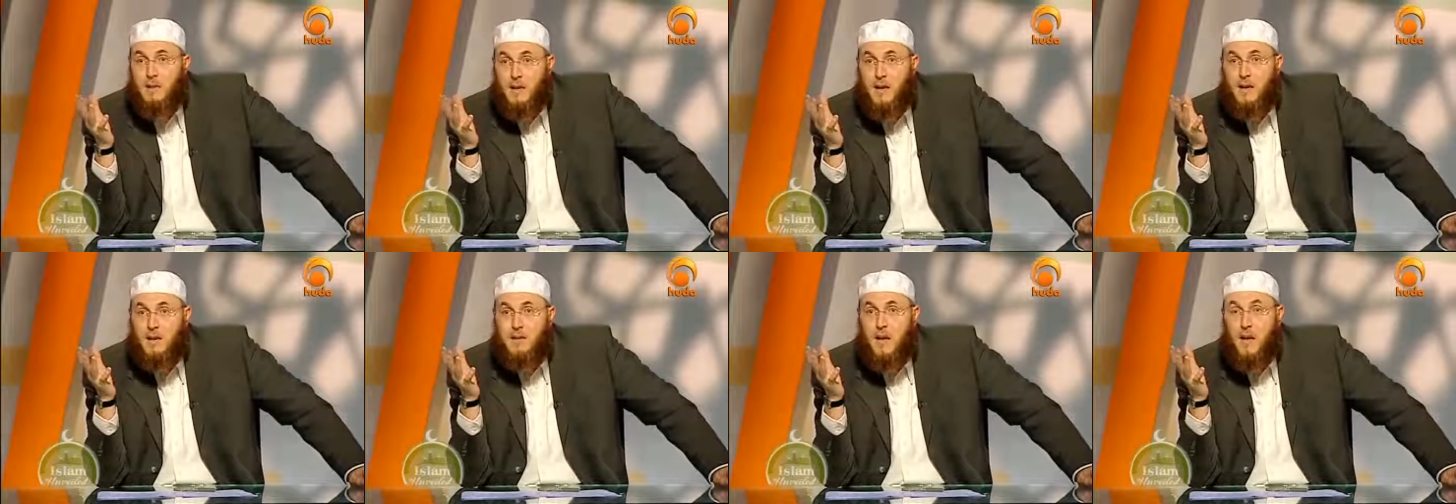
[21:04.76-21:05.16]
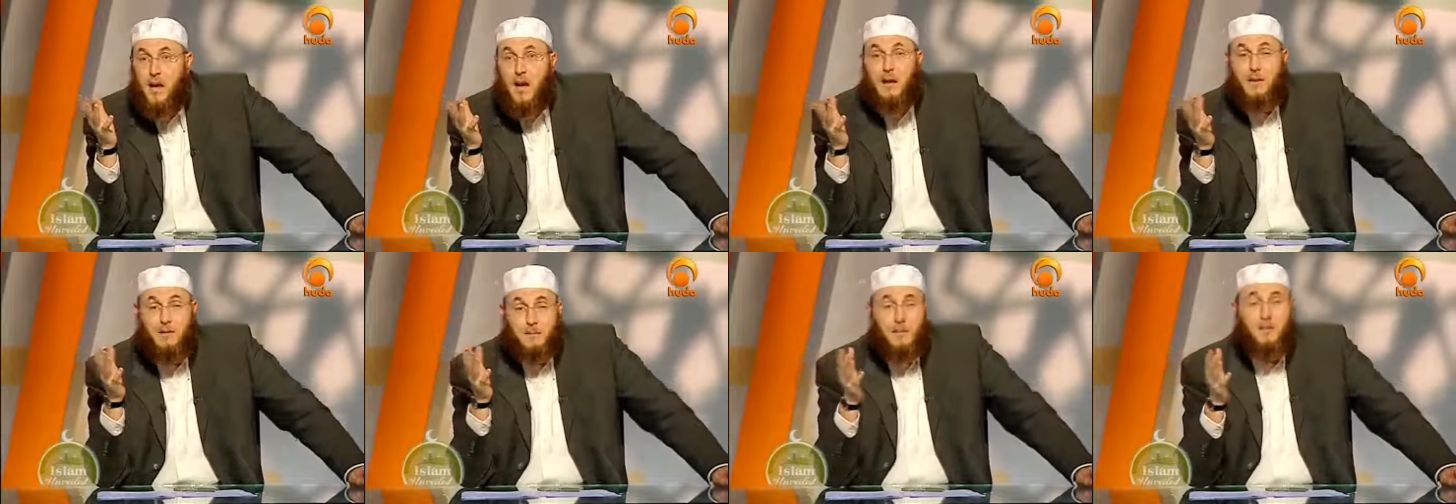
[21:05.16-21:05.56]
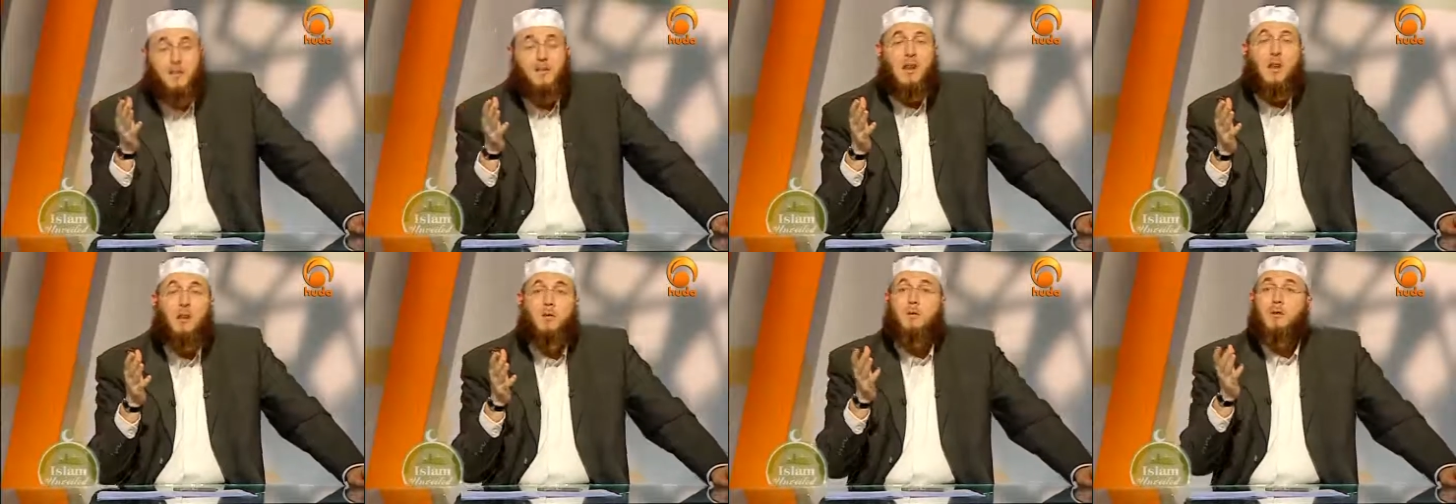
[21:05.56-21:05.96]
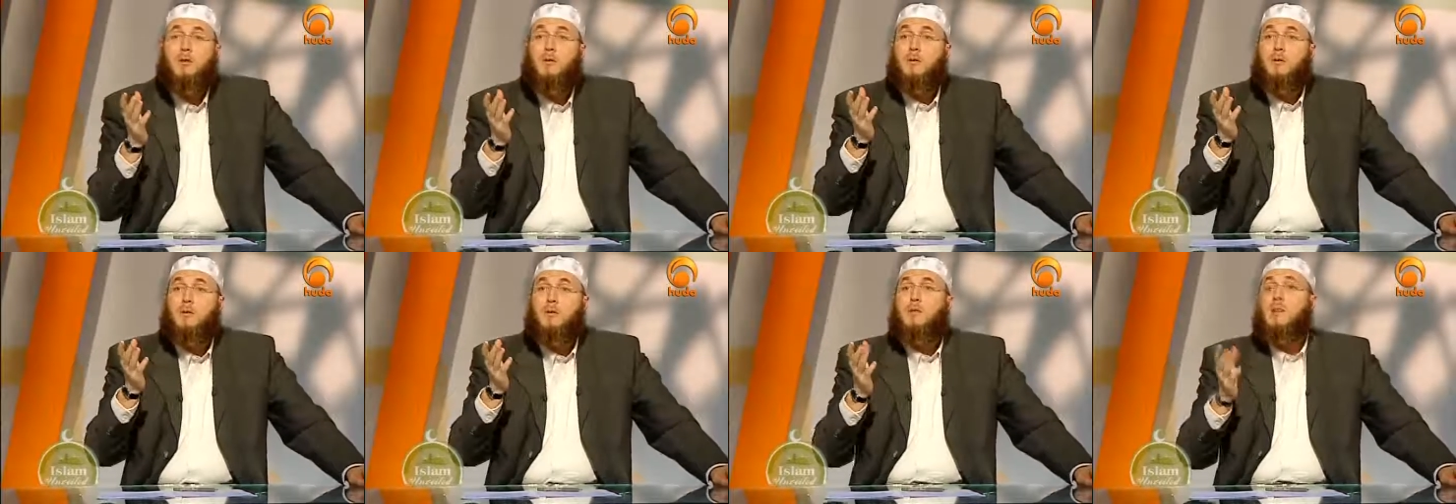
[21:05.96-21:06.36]
faith, especially when
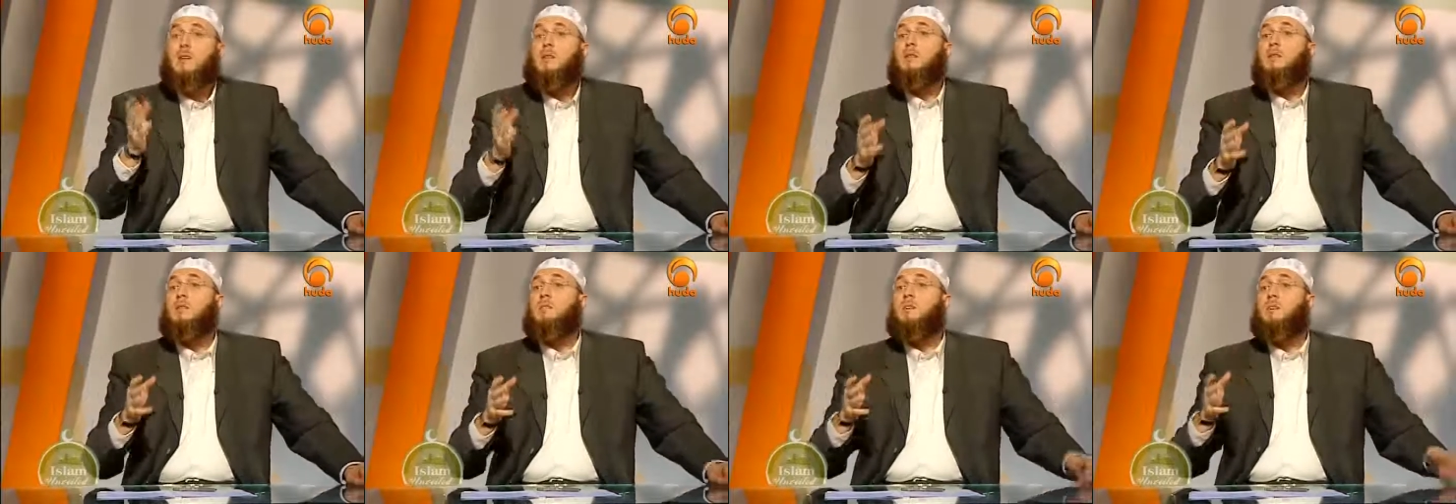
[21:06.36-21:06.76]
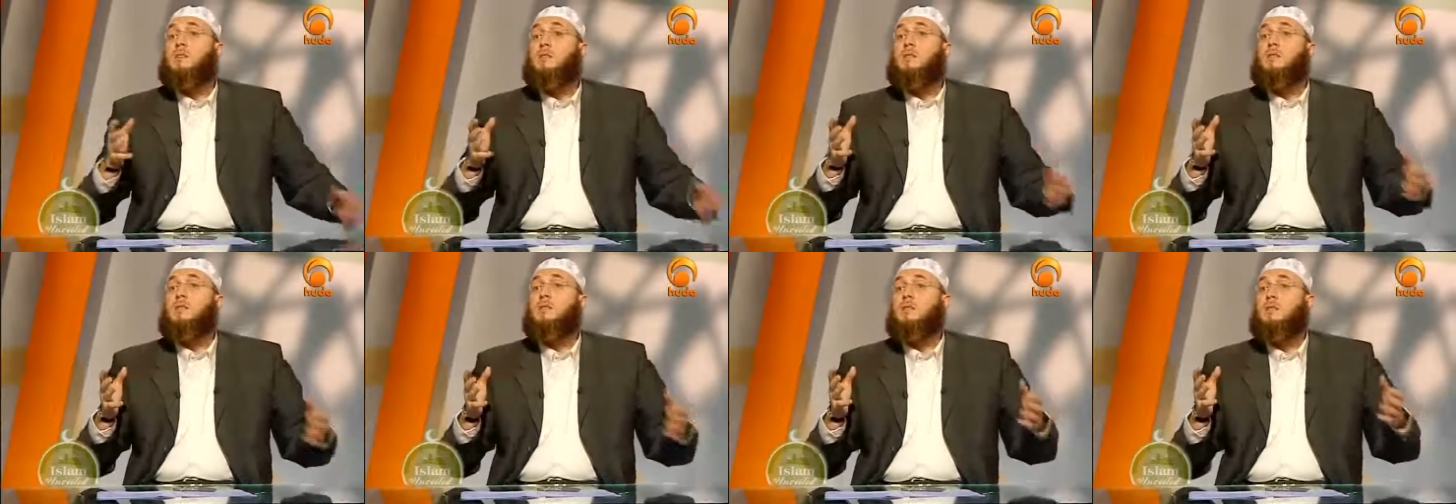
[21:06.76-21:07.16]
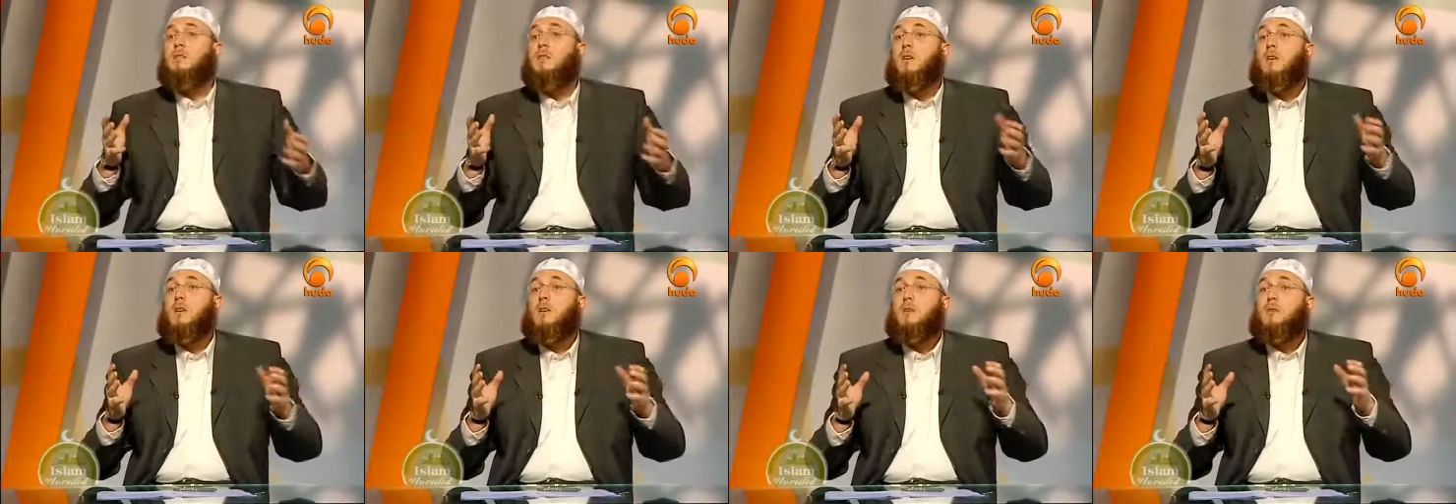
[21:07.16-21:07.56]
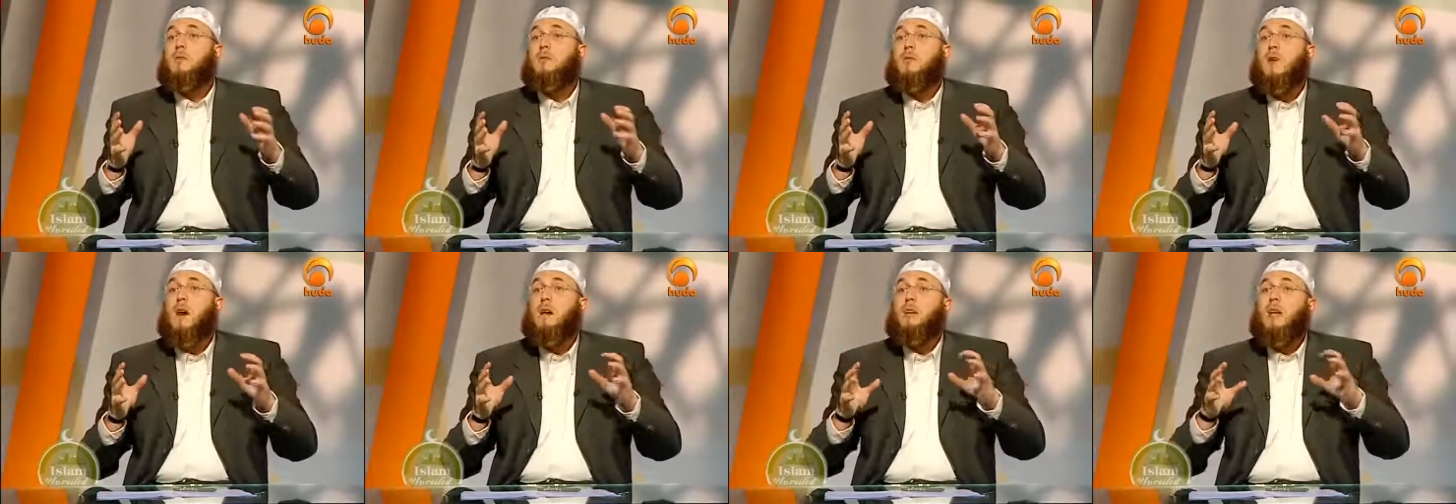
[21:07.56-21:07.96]
you know that the minarets
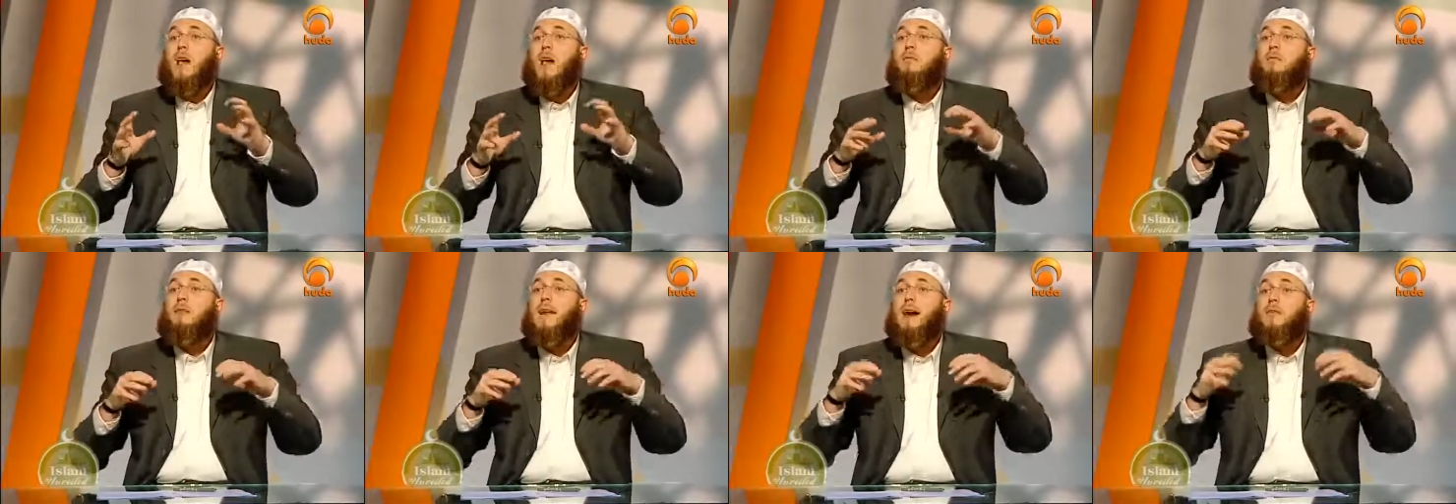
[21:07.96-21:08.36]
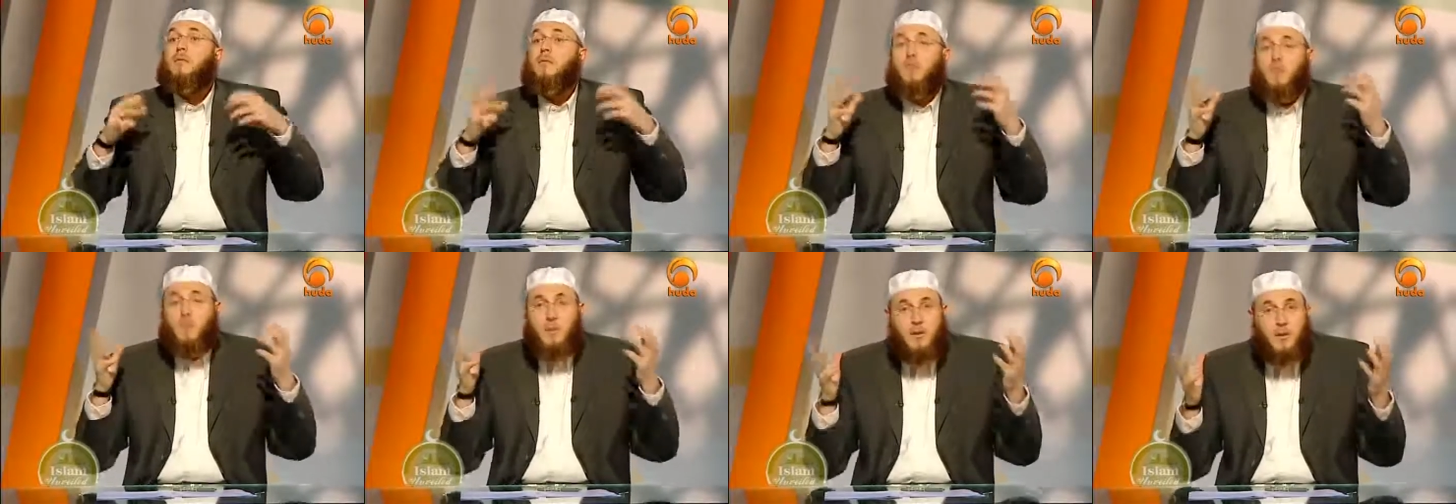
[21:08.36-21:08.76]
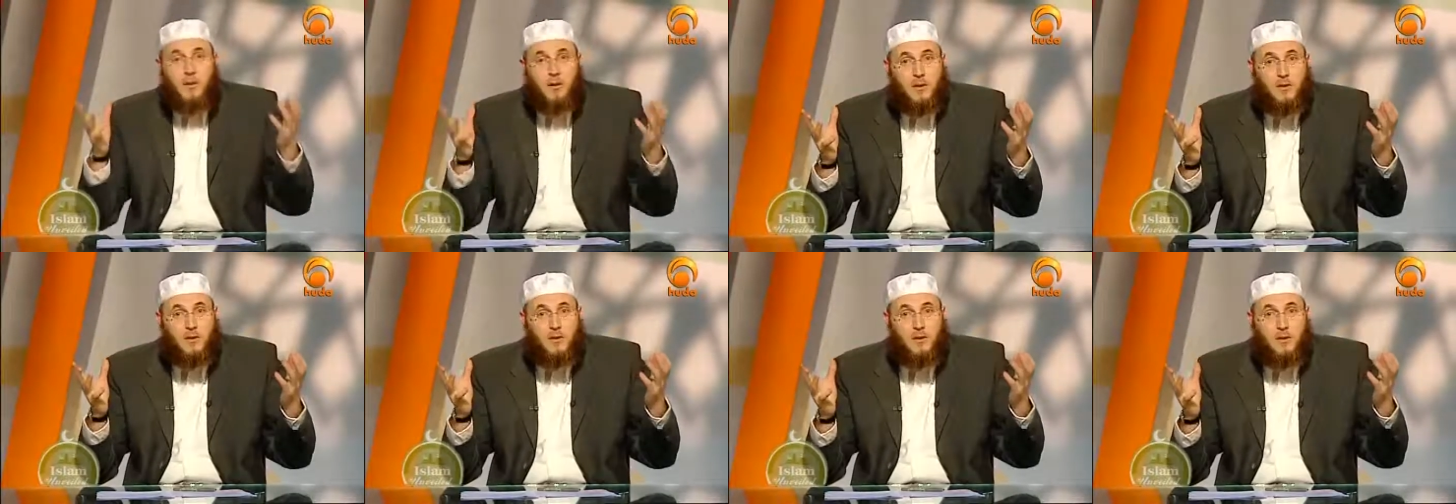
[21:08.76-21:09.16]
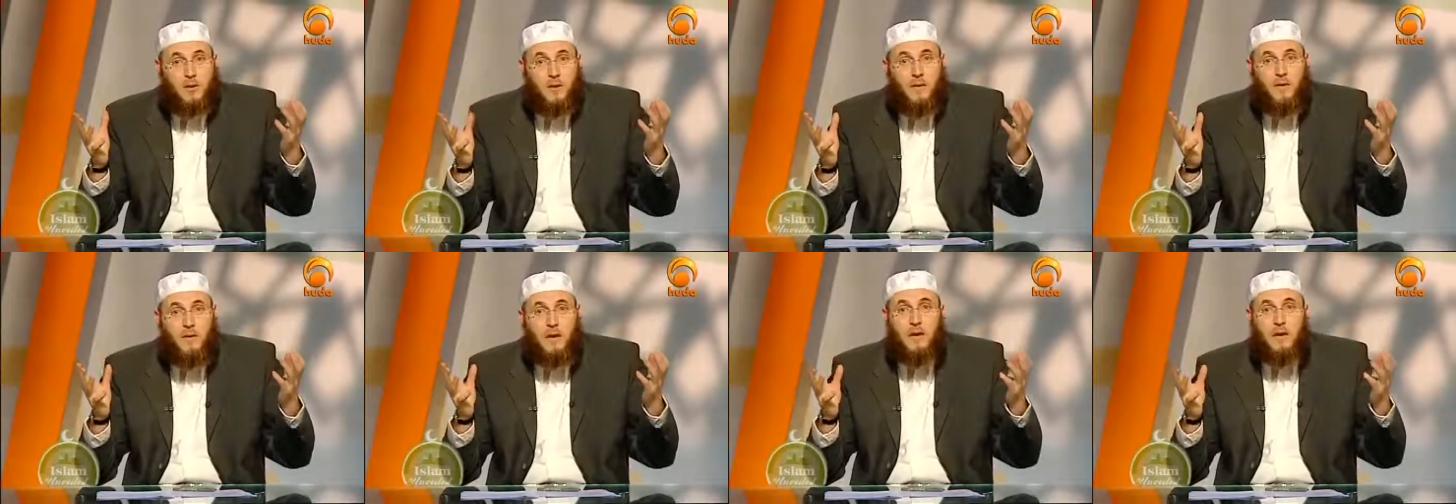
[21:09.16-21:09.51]
do not have loudspeakers,